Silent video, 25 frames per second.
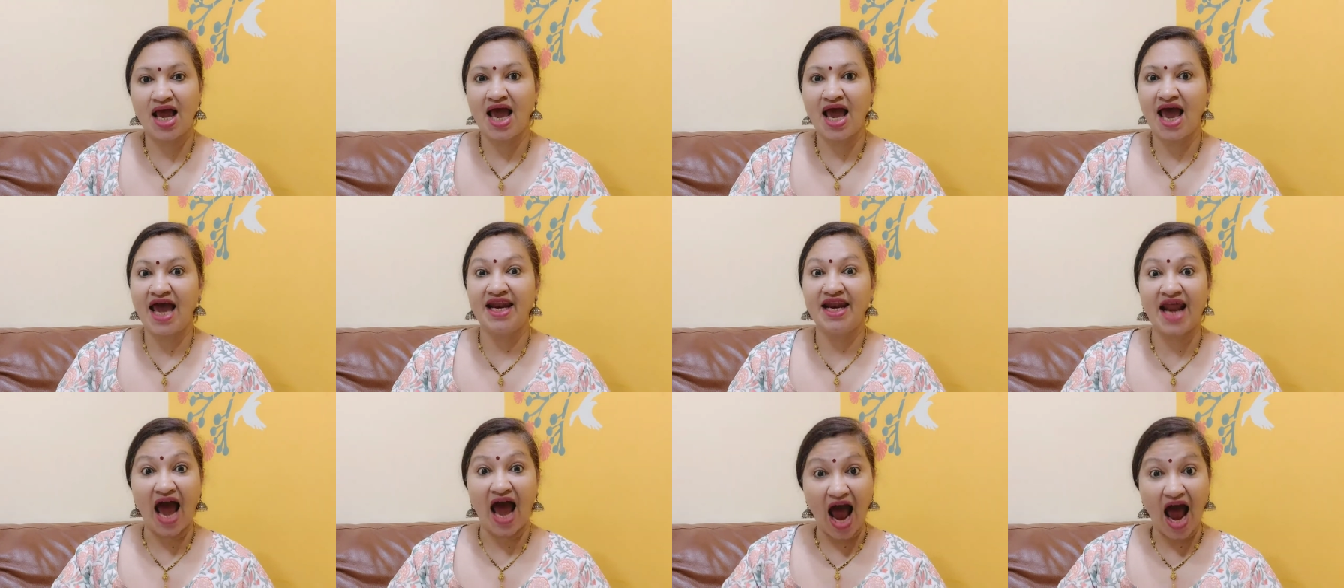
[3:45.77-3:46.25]

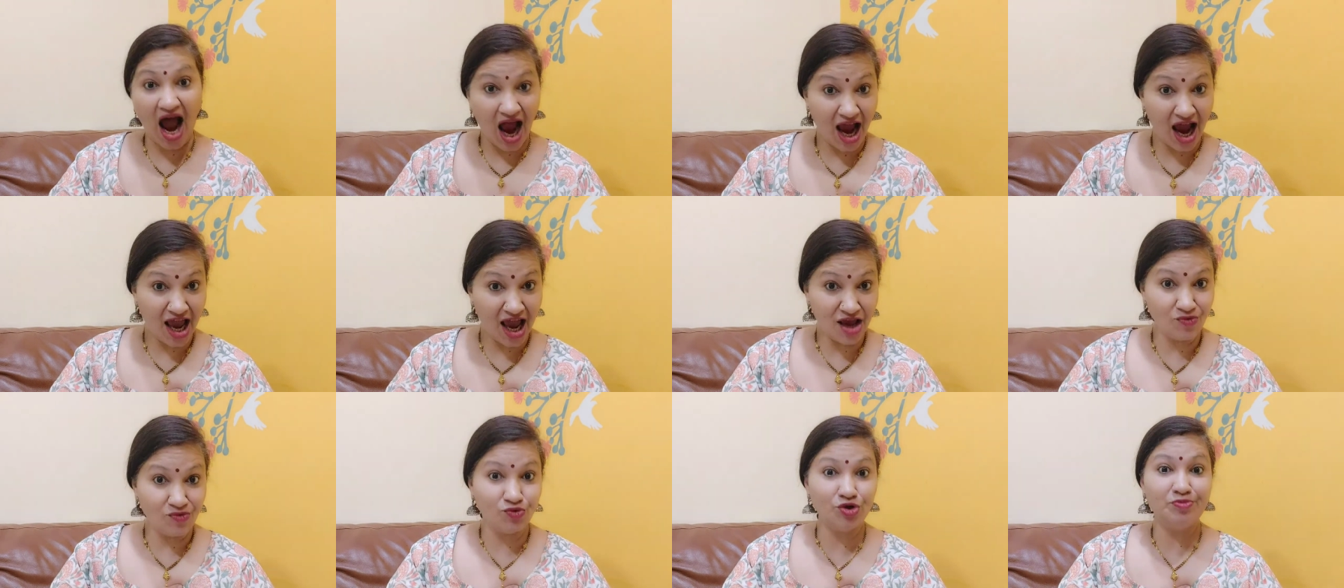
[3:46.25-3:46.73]
And
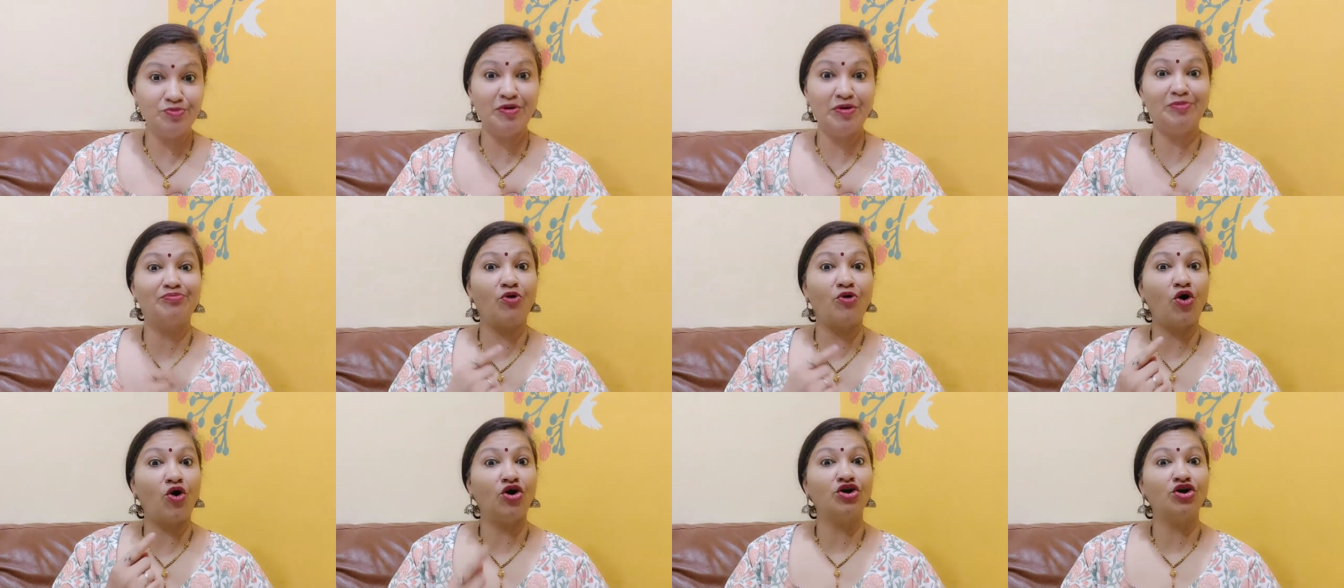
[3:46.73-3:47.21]
I would be
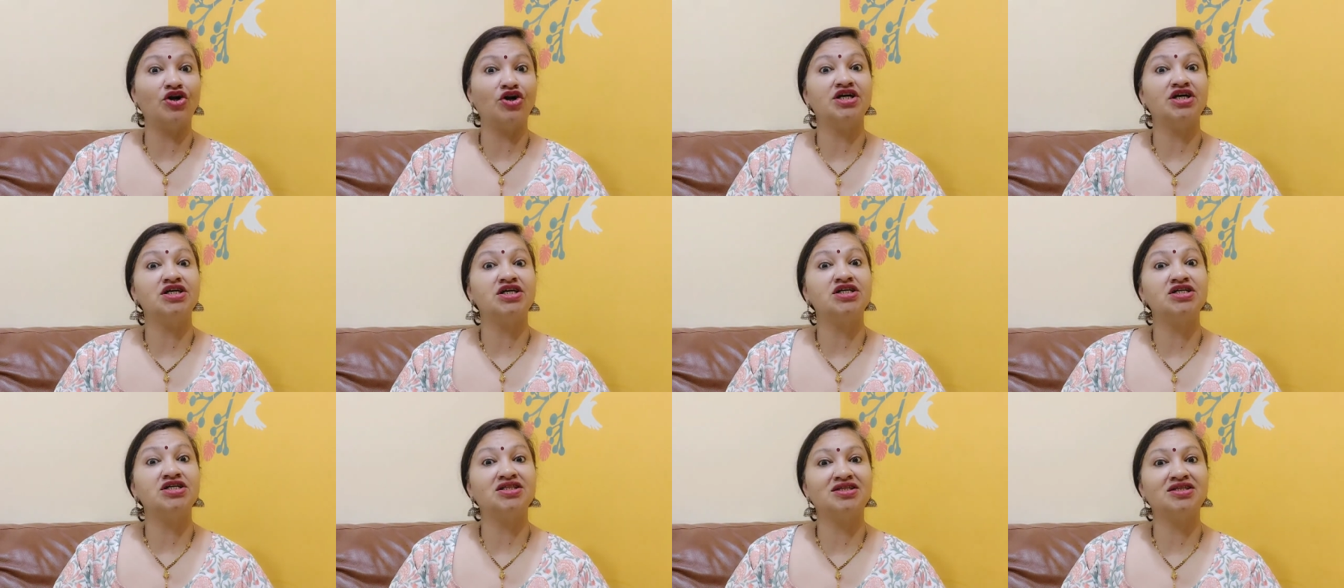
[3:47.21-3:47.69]
born on
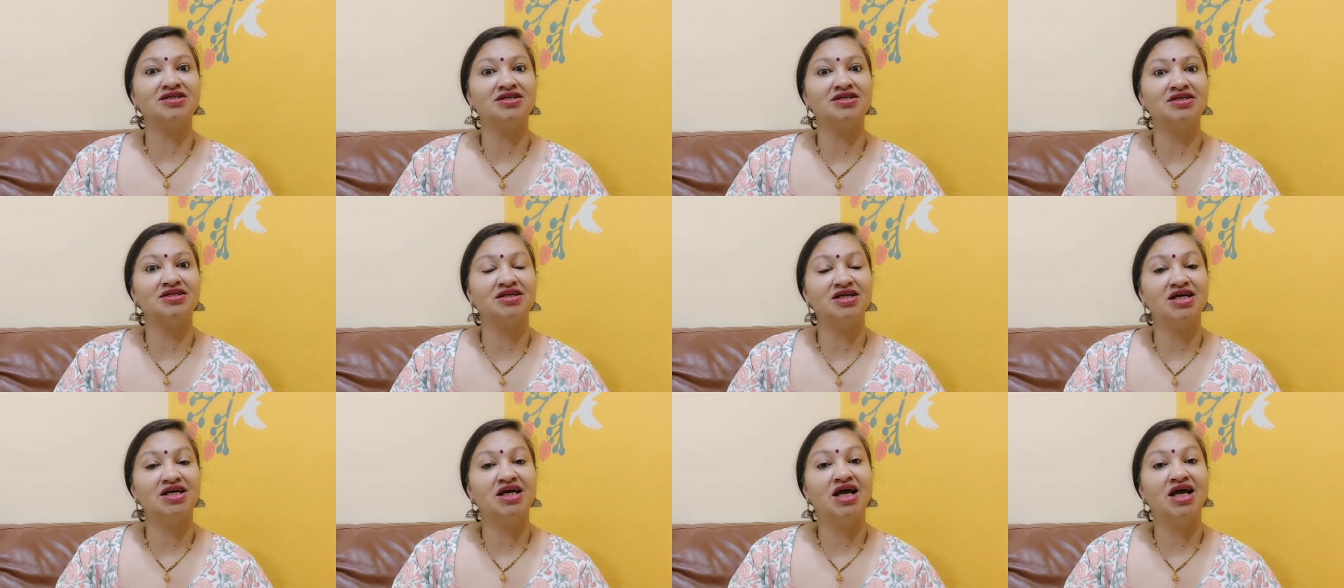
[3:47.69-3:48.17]
earth
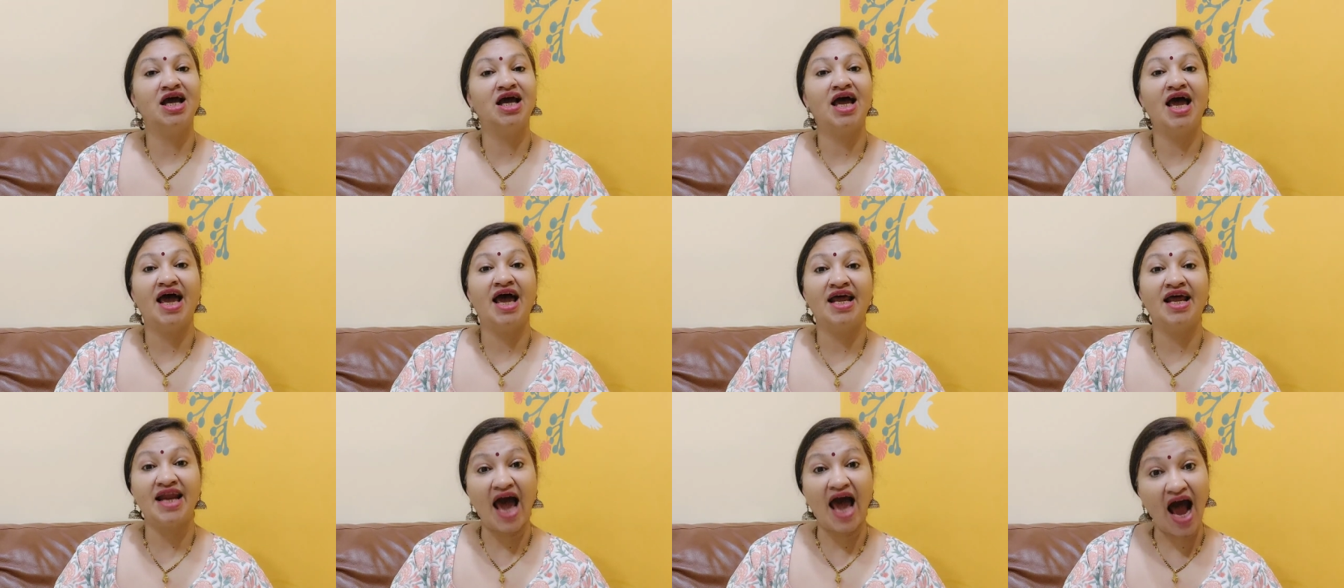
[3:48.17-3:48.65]

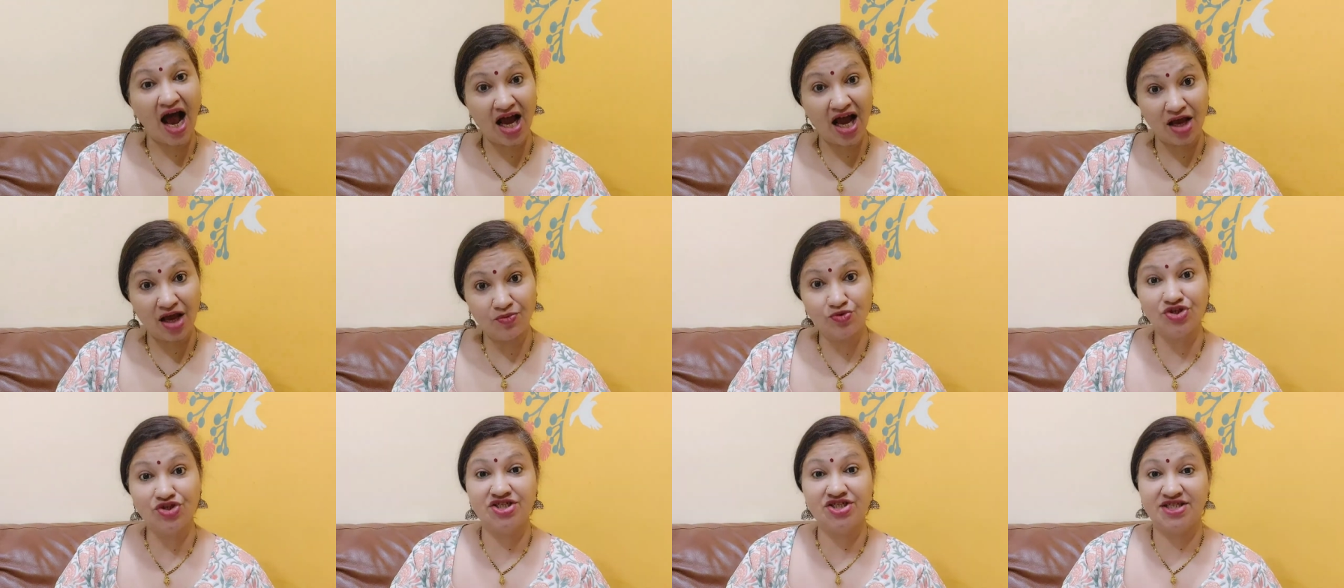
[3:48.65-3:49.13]
and I
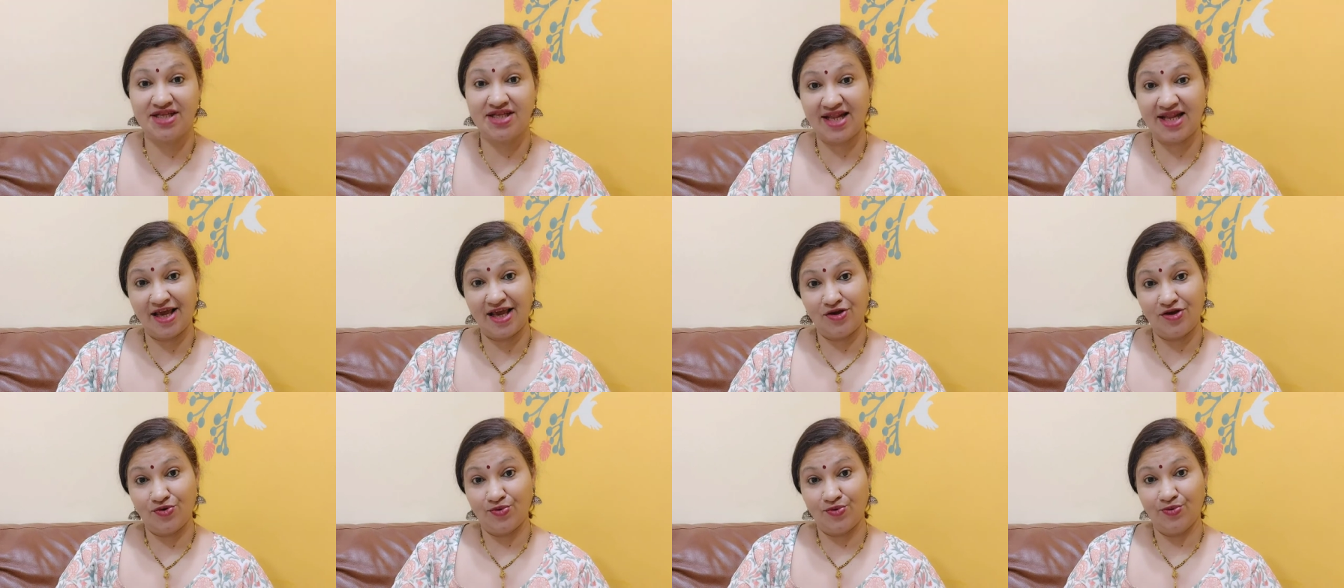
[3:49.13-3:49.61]
would
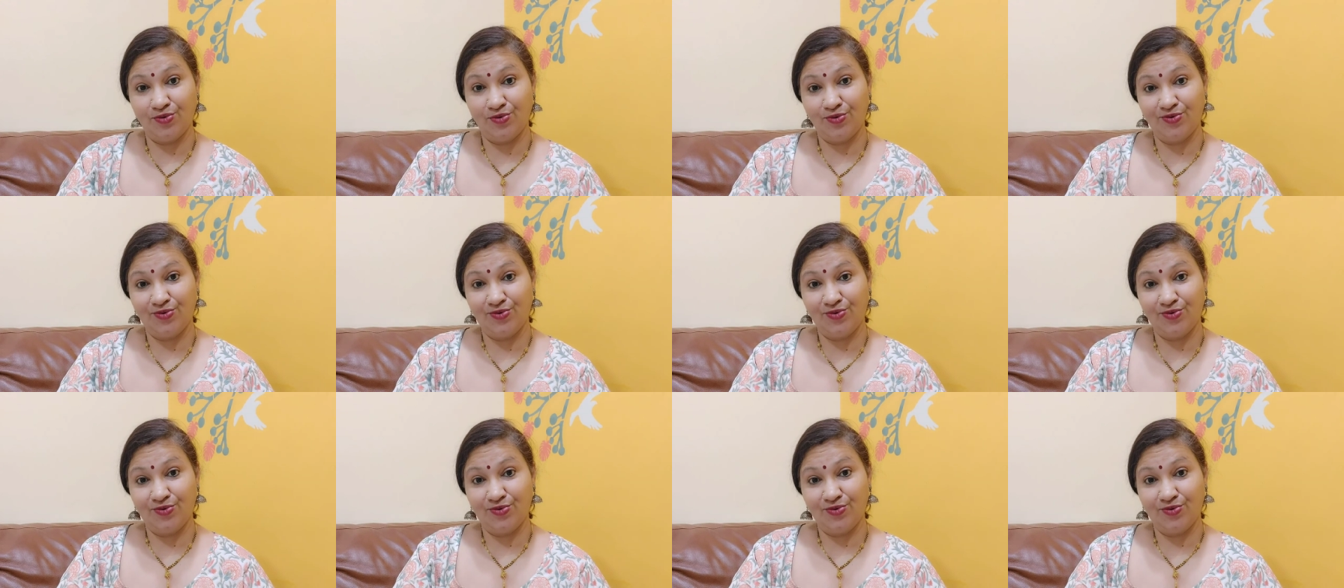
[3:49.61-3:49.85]
slay you.